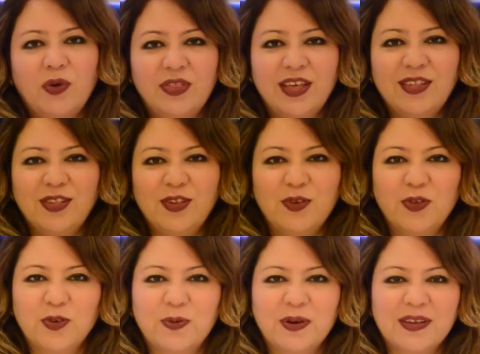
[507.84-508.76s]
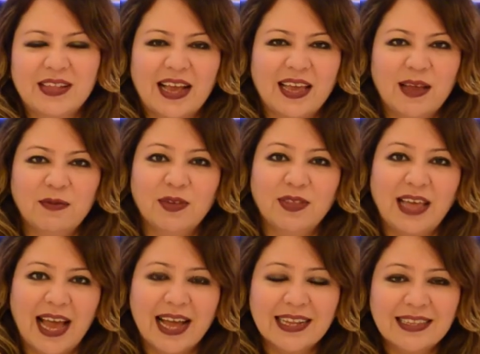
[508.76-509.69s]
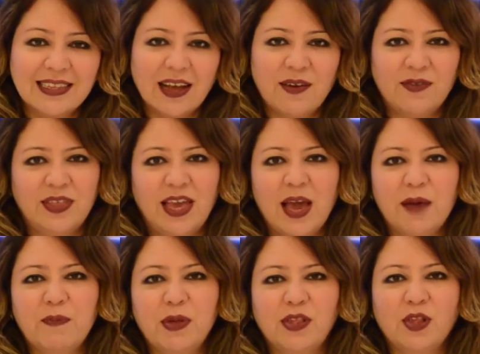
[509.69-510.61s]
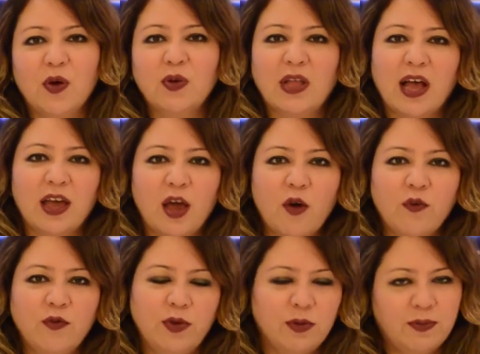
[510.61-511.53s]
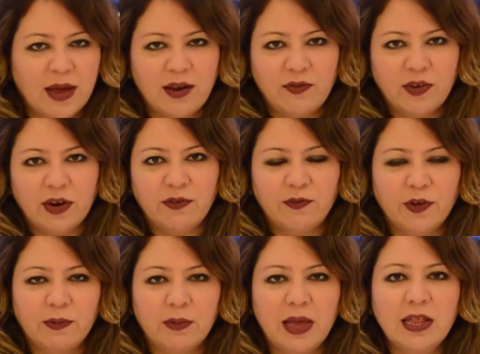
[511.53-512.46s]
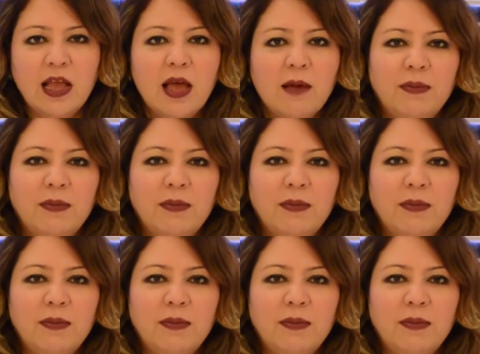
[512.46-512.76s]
with this, YouTubers, I came to the end of the episode. I hope you benefited from it.